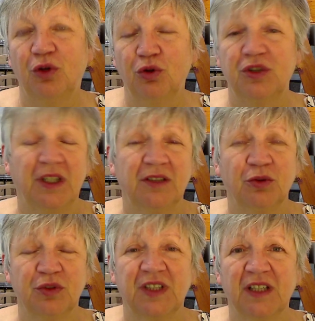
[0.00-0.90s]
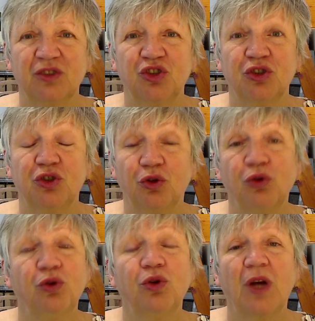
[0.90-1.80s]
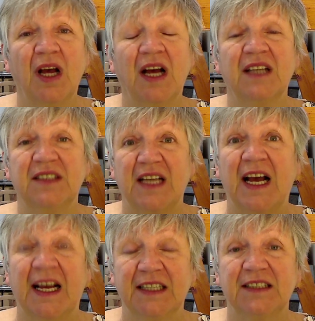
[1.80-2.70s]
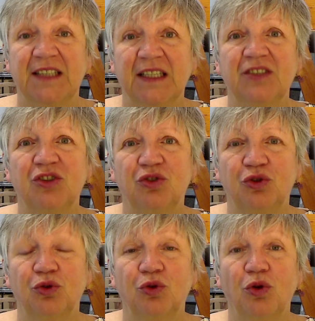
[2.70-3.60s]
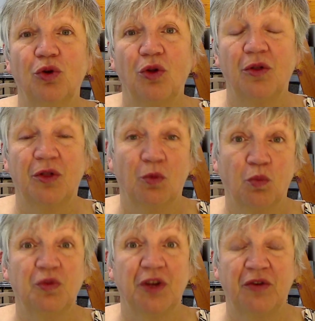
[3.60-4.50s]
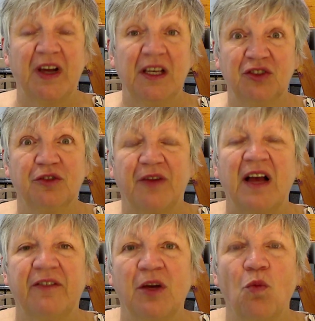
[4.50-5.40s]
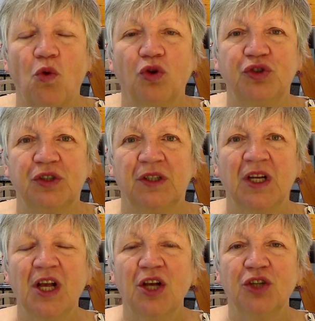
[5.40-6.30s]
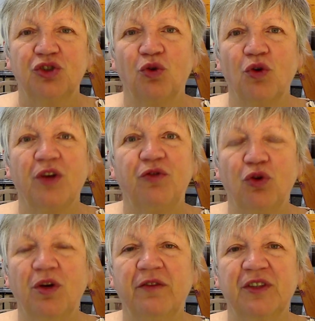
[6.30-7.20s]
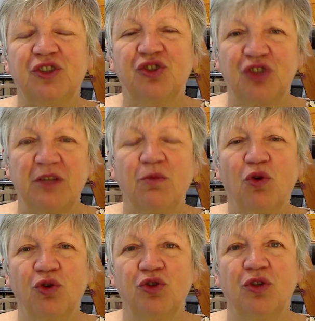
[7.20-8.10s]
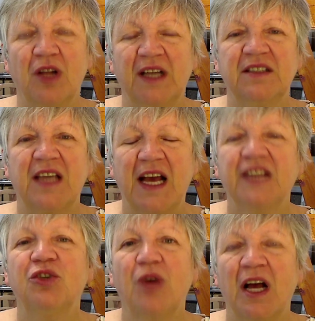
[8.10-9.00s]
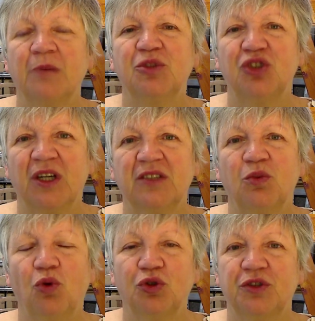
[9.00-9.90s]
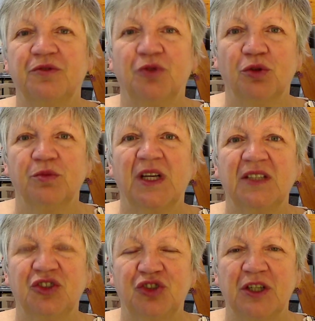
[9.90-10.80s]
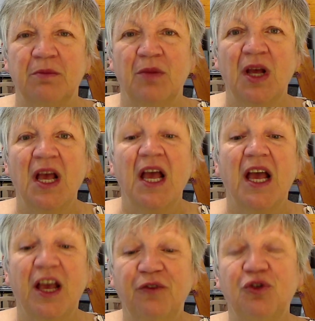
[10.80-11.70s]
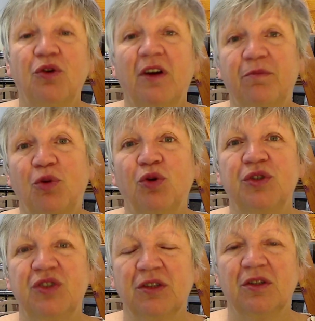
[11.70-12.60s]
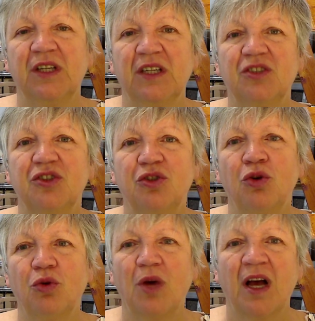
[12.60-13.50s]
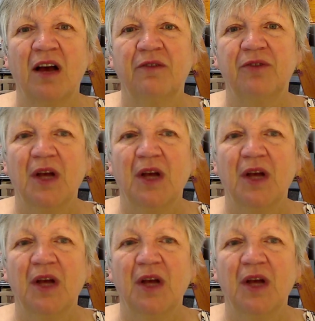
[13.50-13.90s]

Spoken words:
through title searches who has access to the rights of having water. So if you have a stream on your land, can you abstract water from that stream? If you have ponds and lakes, you have